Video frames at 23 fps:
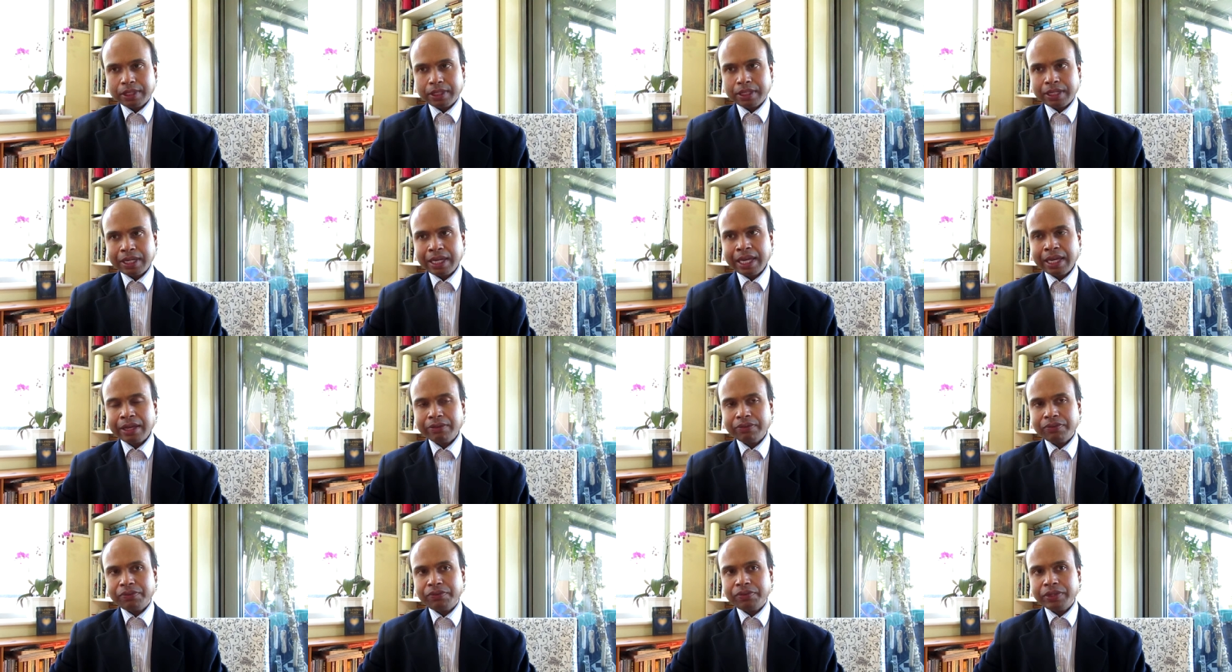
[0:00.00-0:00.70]
I
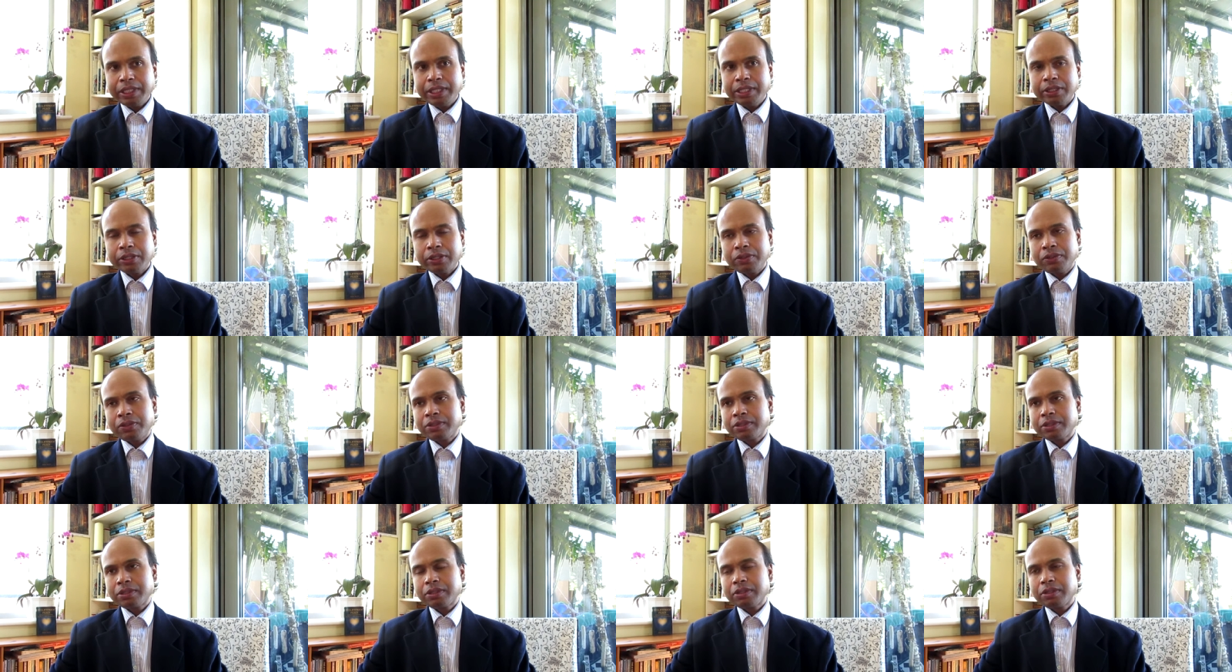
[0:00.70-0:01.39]
have
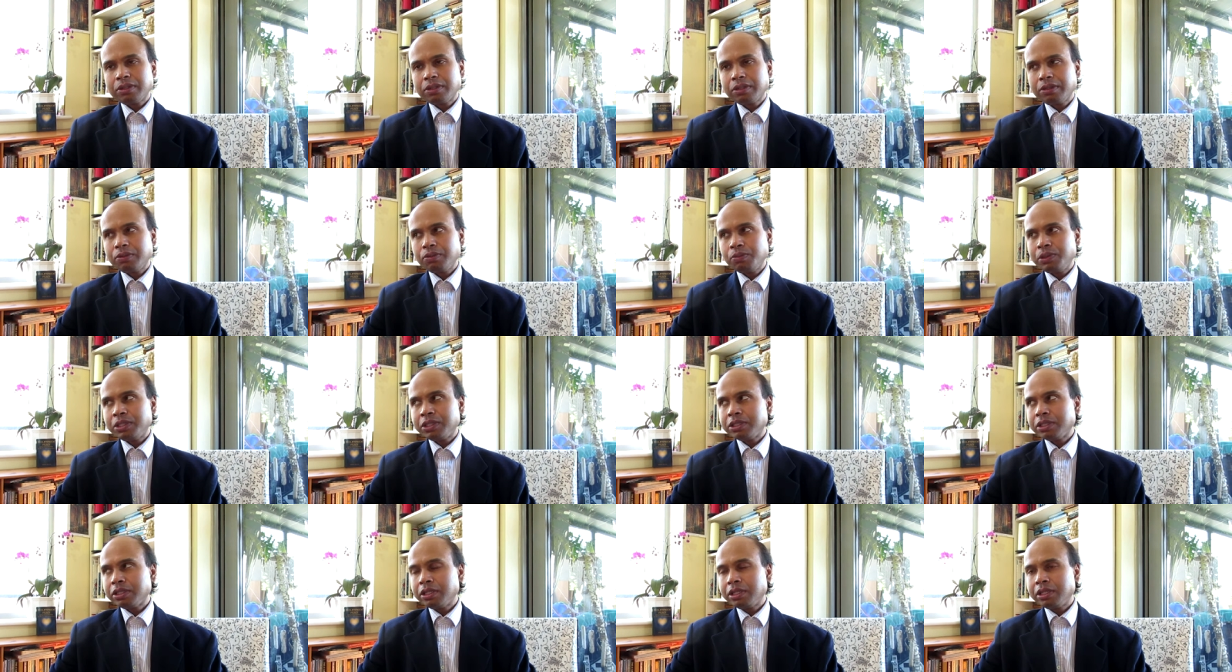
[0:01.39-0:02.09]
videos
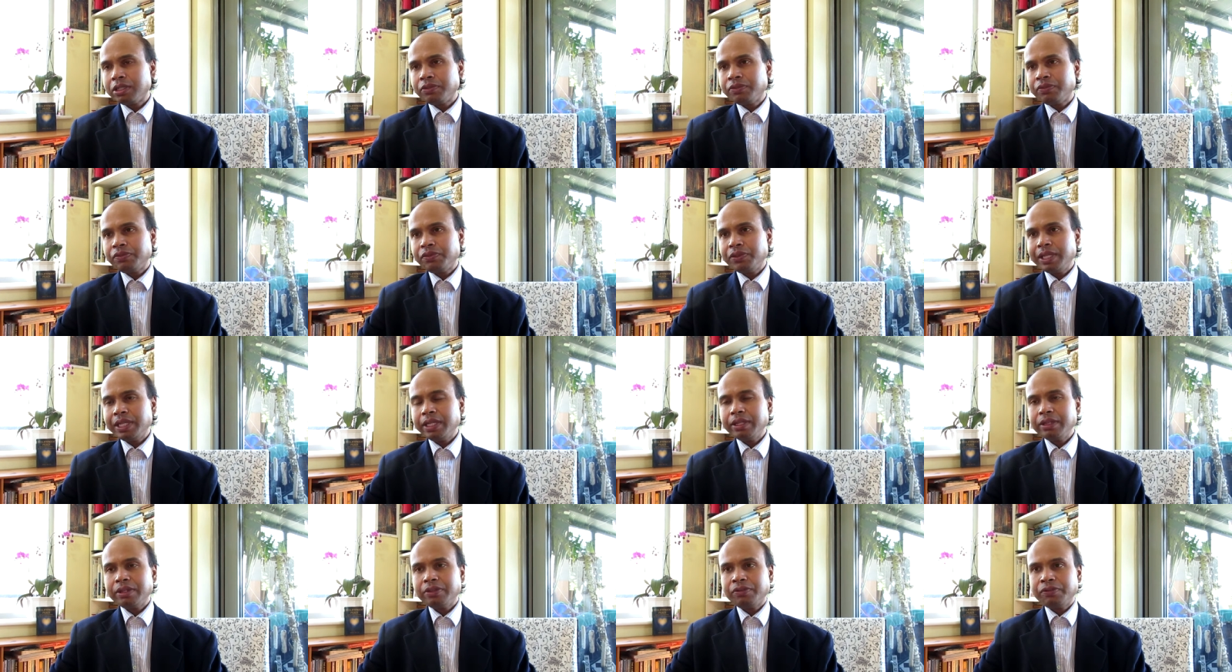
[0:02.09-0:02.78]
which are
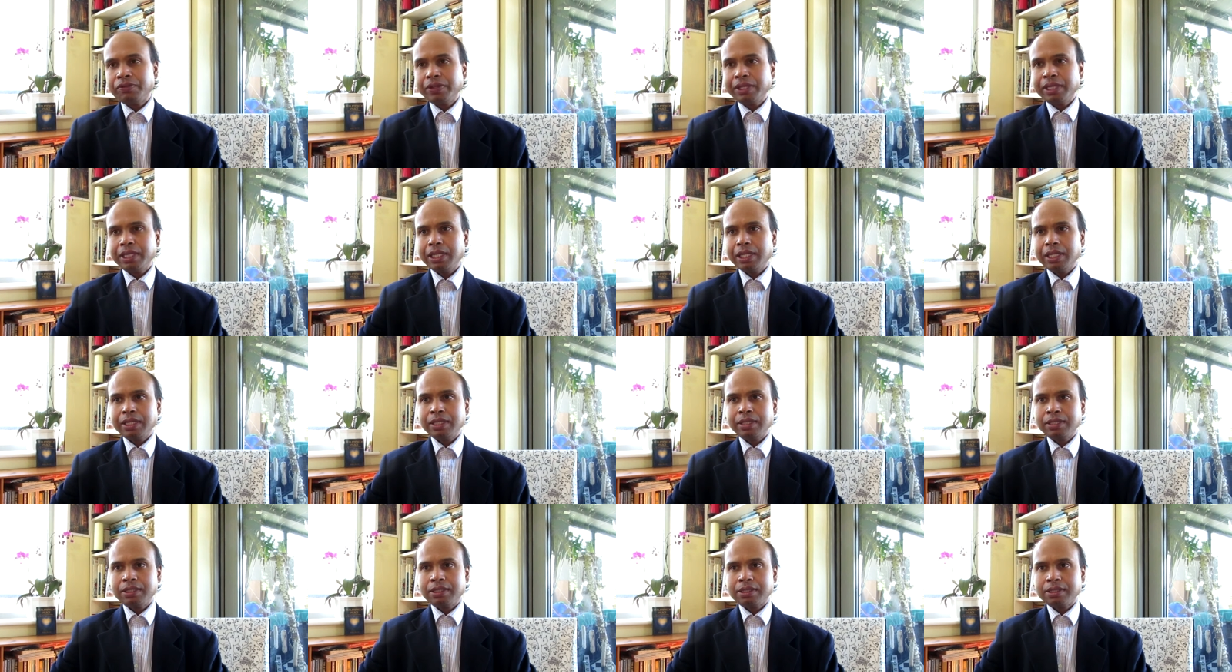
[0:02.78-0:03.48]
feeling the
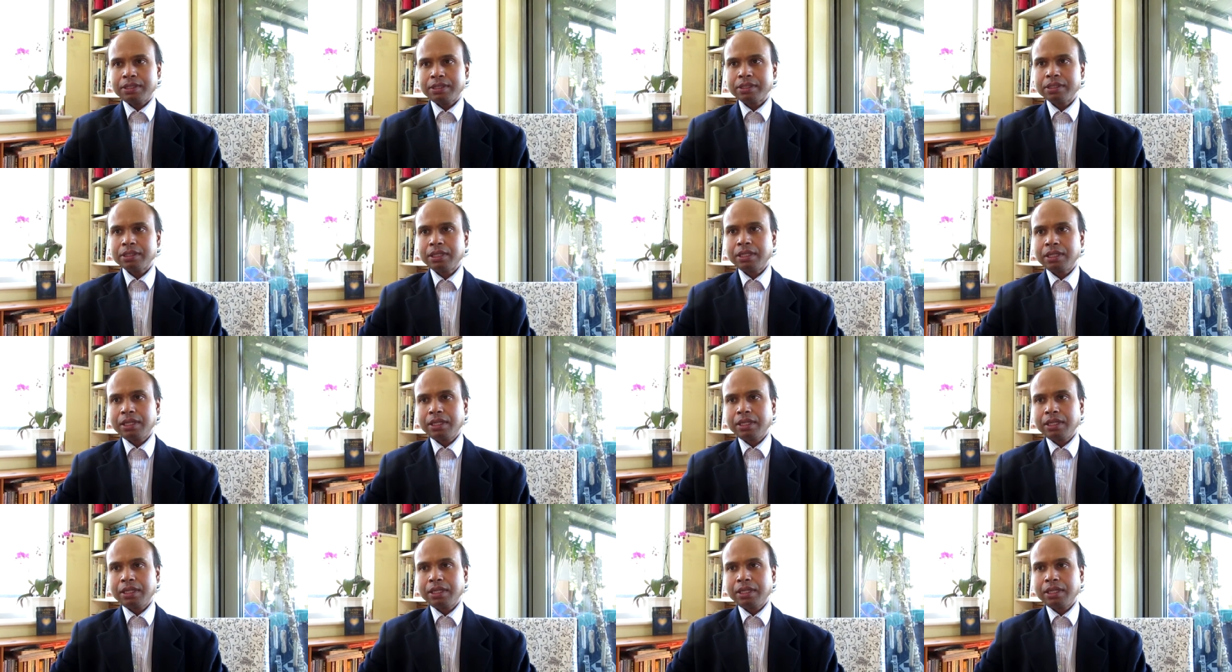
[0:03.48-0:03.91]
feelings